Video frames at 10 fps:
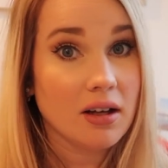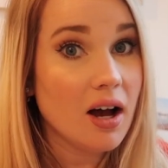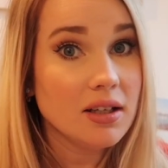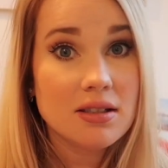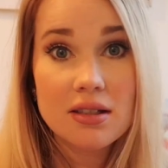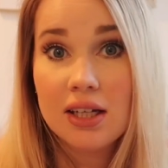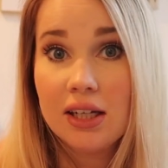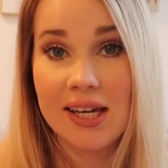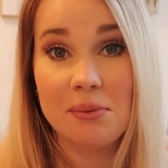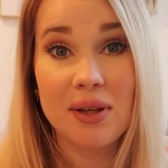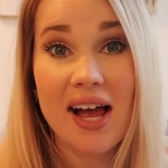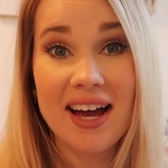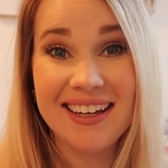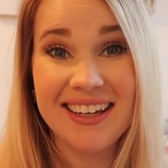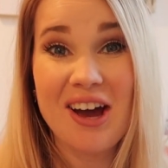the consulate and
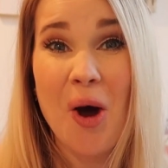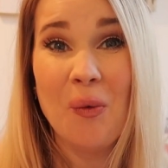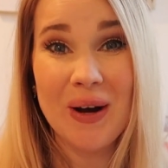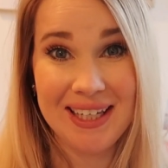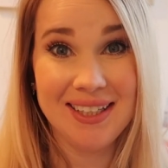applying way